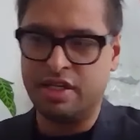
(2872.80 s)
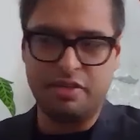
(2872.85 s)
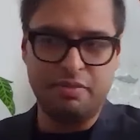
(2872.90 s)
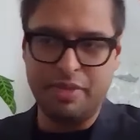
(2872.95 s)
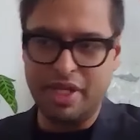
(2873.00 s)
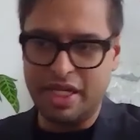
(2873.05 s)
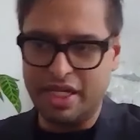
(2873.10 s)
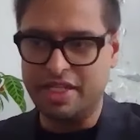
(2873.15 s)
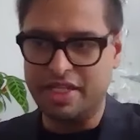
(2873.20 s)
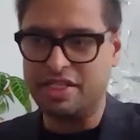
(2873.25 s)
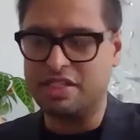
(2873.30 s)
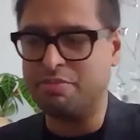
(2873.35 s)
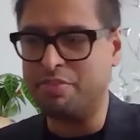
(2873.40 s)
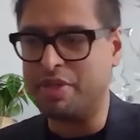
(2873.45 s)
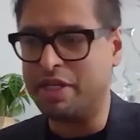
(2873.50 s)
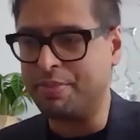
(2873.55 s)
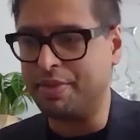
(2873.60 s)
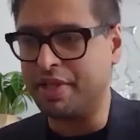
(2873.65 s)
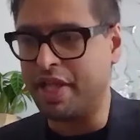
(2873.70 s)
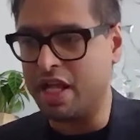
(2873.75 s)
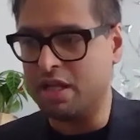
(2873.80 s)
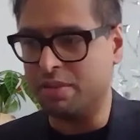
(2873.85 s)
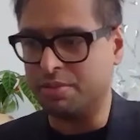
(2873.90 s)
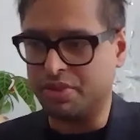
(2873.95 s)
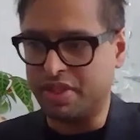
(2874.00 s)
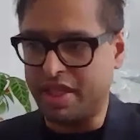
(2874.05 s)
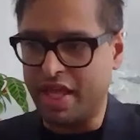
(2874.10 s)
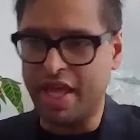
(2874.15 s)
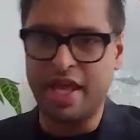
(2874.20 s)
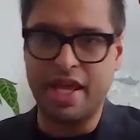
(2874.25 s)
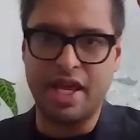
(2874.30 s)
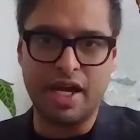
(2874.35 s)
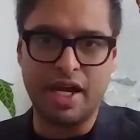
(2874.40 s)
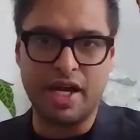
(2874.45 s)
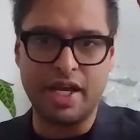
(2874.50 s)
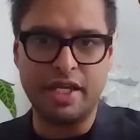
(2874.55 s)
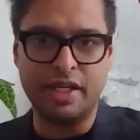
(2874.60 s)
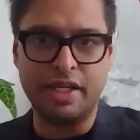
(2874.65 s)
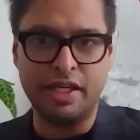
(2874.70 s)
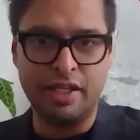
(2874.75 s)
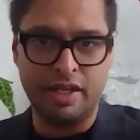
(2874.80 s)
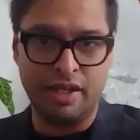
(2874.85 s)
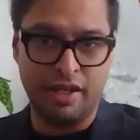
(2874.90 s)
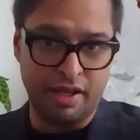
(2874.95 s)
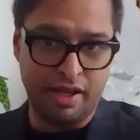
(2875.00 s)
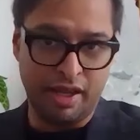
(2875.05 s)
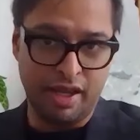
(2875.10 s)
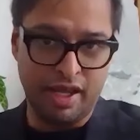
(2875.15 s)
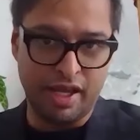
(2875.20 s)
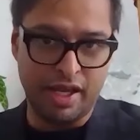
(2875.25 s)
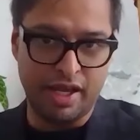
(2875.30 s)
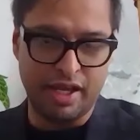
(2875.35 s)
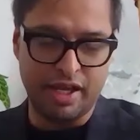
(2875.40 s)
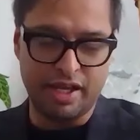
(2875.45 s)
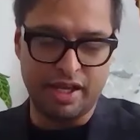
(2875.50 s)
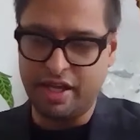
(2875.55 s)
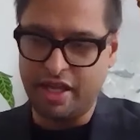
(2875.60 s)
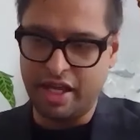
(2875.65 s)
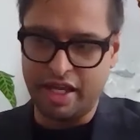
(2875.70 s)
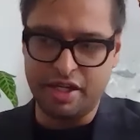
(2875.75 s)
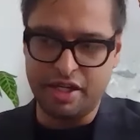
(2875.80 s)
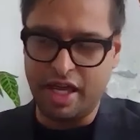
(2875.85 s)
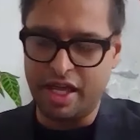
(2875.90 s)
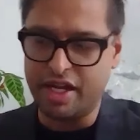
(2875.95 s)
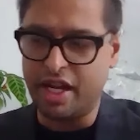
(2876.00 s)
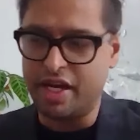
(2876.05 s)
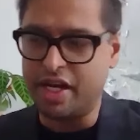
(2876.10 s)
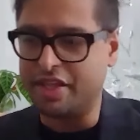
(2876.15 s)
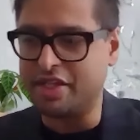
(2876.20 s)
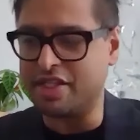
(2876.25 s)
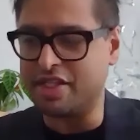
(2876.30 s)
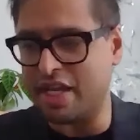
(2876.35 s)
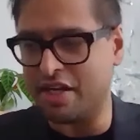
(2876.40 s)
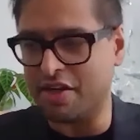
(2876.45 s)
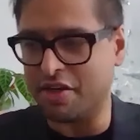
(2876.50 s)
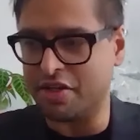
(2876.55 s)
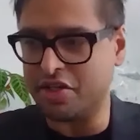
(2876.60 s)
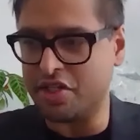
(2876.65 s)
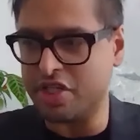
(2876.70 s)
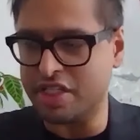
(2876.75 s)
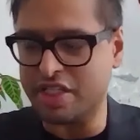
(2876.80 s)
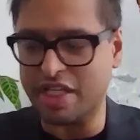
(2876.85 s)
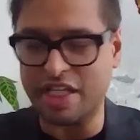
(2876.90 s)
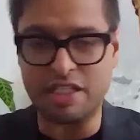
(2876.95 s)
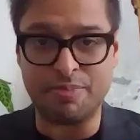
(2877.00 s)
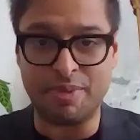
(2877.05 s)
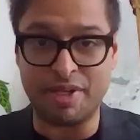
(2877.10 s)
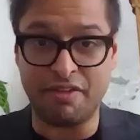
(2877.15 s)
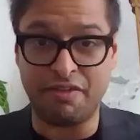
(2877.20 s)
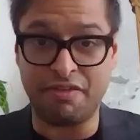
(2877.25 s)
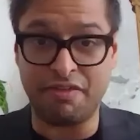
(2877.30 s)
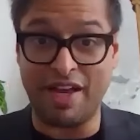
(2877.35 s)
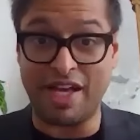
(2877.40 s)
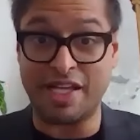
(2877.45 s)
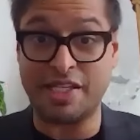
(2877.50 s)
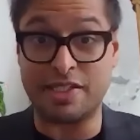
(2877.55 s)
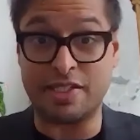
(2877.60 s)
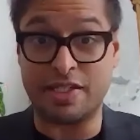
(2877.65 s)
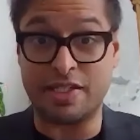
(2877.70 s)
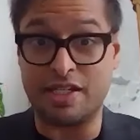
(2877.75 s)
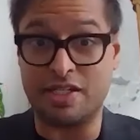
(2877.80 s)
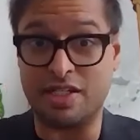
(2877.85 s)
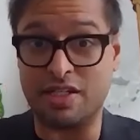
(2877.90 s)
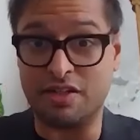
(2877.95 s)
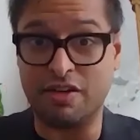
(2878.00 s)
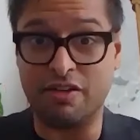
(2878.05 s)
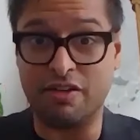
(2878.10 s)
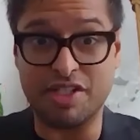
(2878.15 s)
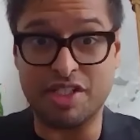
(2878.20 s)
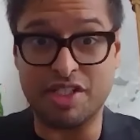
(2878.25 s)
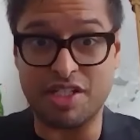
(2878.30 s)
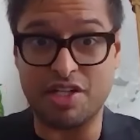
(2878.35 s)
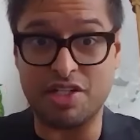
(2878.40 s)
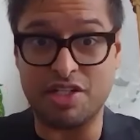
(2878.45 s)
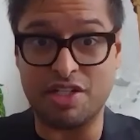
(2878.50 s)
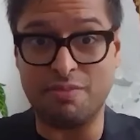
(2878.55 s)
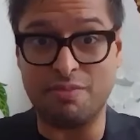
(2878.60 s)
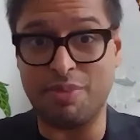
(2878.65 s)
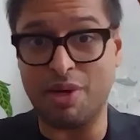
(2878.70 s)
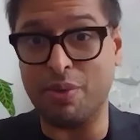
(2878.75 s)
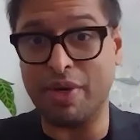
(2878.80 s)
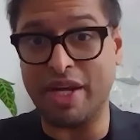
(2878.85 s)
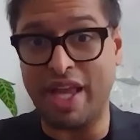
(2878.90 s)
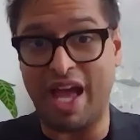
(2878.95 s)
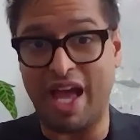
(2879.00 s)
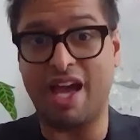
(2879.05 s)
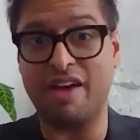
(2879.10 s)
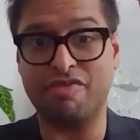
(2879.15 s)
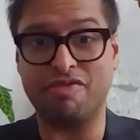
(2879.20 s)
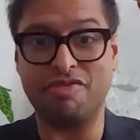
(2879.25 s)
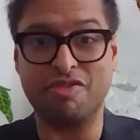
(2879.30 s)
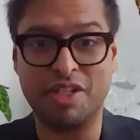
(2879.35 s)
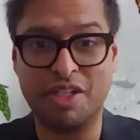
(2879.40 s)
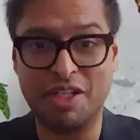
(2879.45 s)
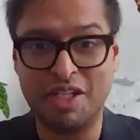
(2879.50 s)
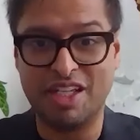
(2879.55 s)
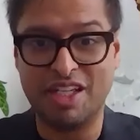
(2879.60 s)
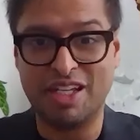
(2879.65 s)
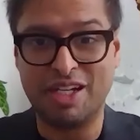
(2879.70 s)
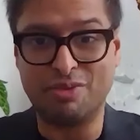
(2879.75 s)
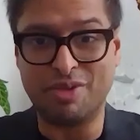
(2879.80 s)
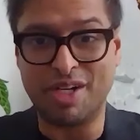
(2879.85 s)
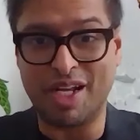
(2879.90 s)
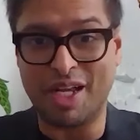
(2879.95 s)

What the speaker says: millions of people helped, AI, and other technologies. It's been a fascinating conversation, but we have run